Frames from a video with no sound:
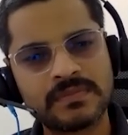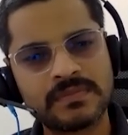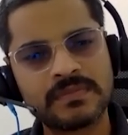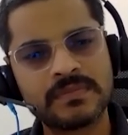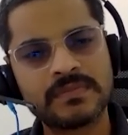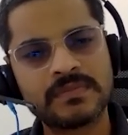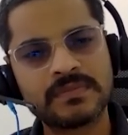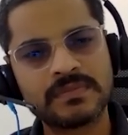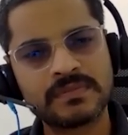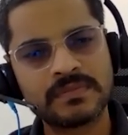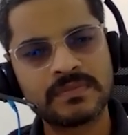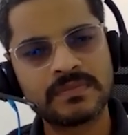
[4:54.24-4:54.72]

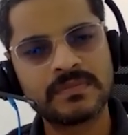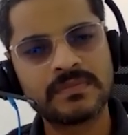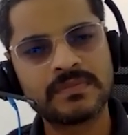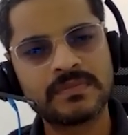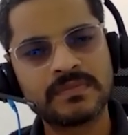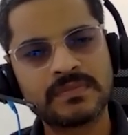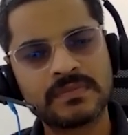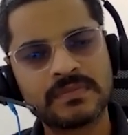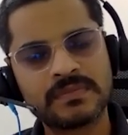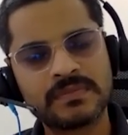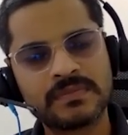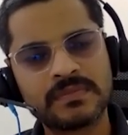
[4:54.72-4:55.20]

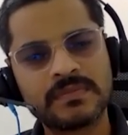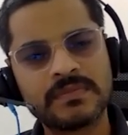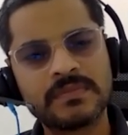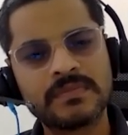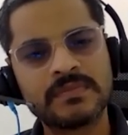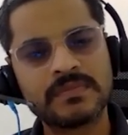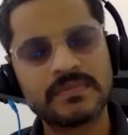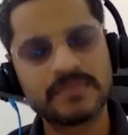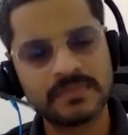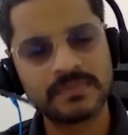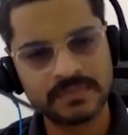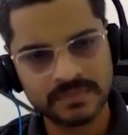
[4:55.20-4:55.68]

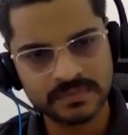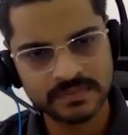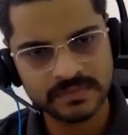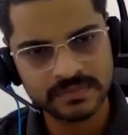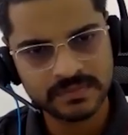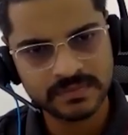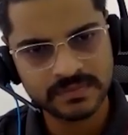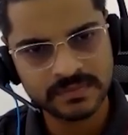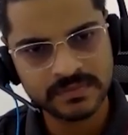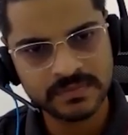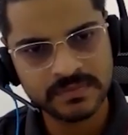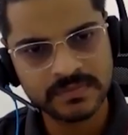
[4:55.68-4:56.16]

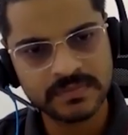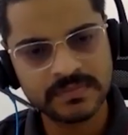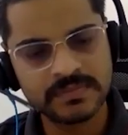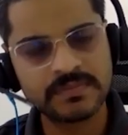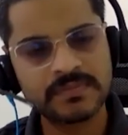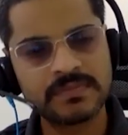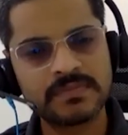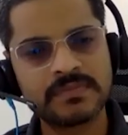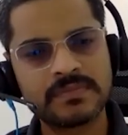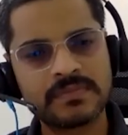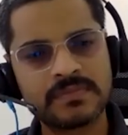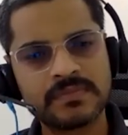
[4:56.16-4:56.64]

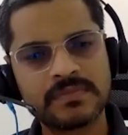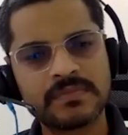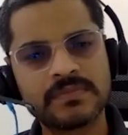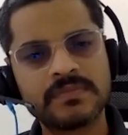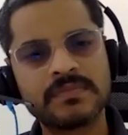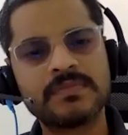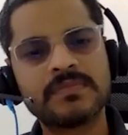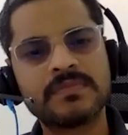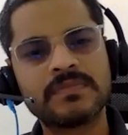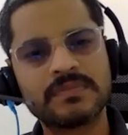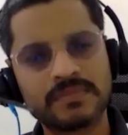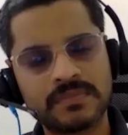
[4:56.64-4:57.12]

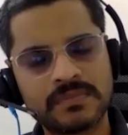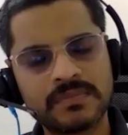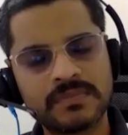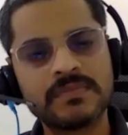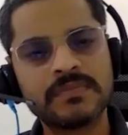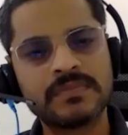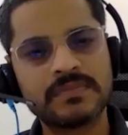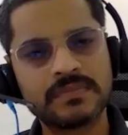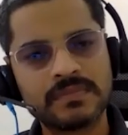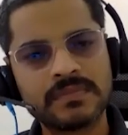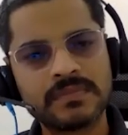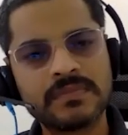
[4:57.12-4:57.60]

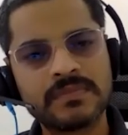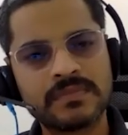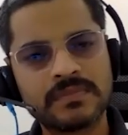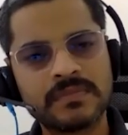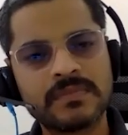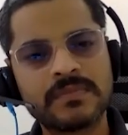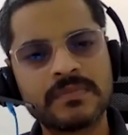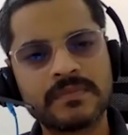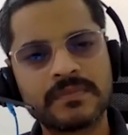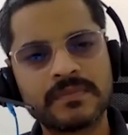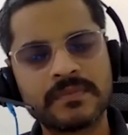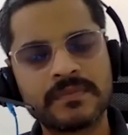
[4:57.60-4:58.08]

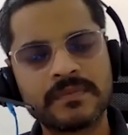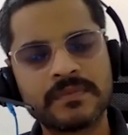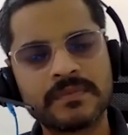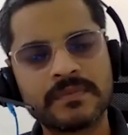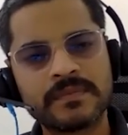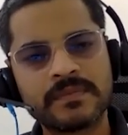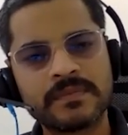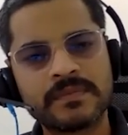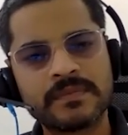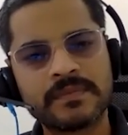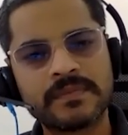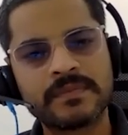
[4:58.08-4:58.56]

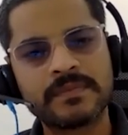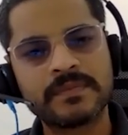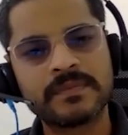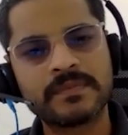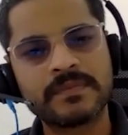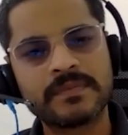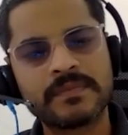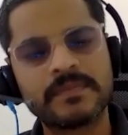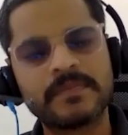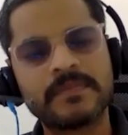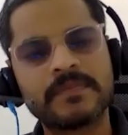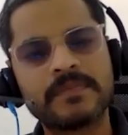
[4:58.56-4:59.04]

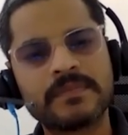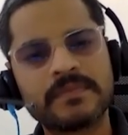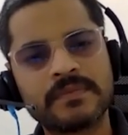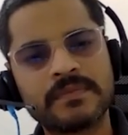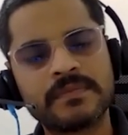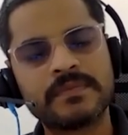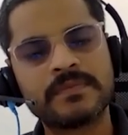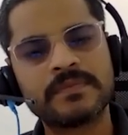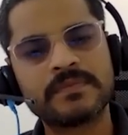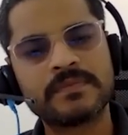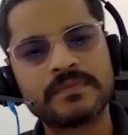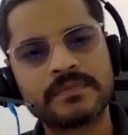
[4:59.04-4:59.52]

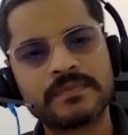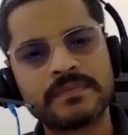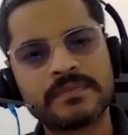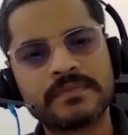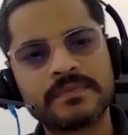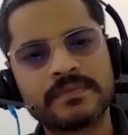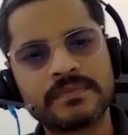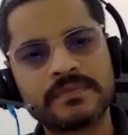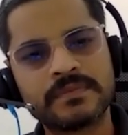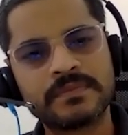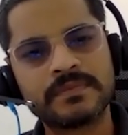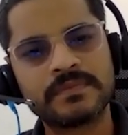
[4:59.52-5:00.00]

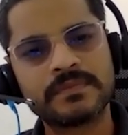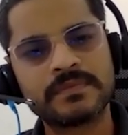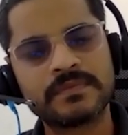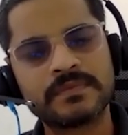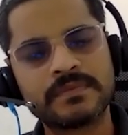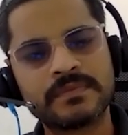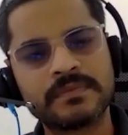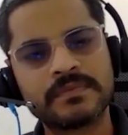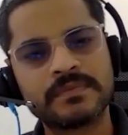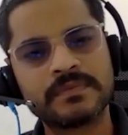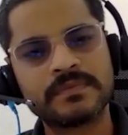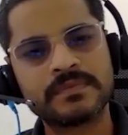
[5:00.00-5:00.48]

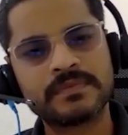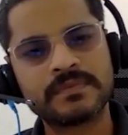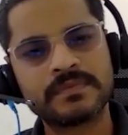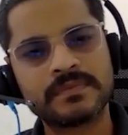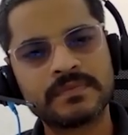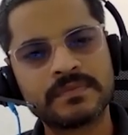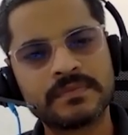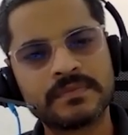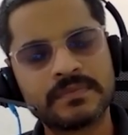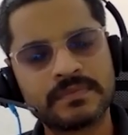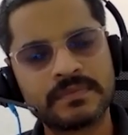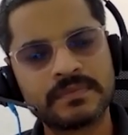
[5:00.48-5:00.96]

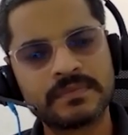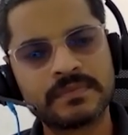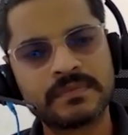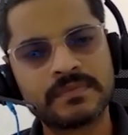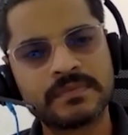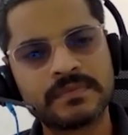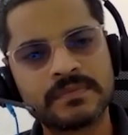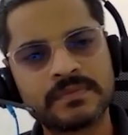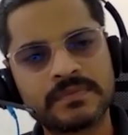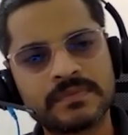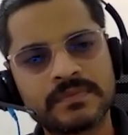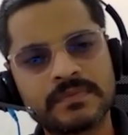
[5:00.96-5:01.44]

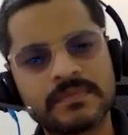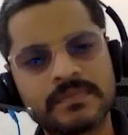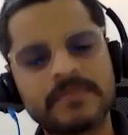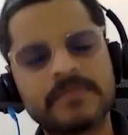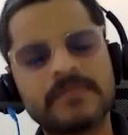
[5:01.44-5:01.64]
No words are spoken by the person on screen.